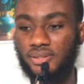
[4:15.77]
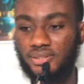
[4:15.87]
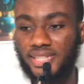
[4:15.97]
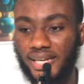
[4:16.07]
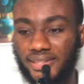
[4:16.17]

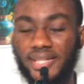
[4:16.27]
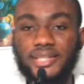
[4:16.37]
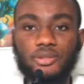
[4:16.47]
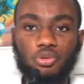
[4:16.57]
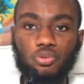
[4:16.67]
Site I
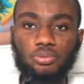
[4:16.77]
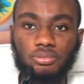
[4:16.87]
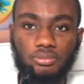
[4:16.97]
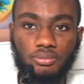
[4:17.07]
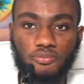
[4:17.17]
issue.
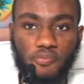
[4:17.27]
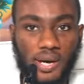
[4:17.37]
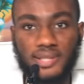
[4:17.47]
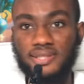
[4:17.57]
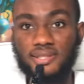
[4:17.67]

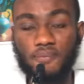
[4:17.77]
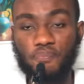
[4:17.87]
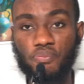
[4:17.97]
Fight.